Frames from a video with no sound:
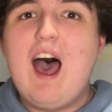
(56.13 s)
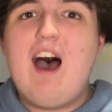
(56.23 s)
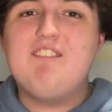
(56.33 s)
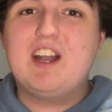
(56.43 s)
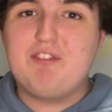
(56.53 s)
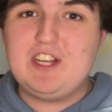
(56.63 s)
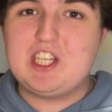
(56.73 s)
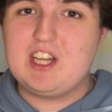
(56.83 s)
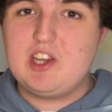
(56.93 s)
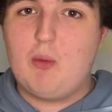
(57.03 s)
and then a feature
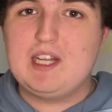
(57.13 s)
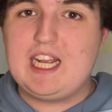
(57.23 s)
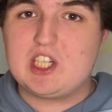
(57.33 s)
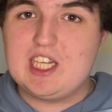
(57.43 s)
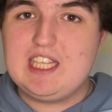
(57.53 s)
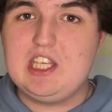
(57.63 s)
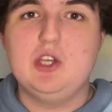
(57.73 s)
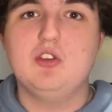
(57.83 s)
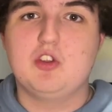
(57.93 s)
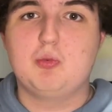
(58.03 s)
that no one actually
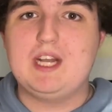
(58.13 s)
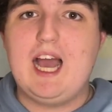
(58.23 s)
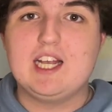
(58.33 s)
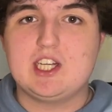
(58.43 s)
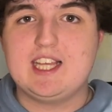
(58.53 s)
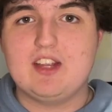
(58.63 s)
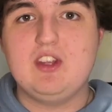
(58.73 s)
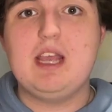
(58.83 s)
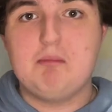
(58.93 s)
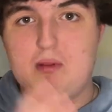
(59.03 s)
uses when it actually gets
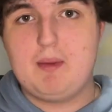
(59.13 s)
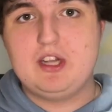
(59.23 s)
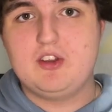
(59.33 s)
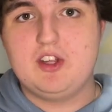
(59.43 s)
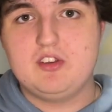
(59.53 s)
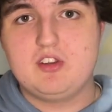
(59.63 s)
implemented.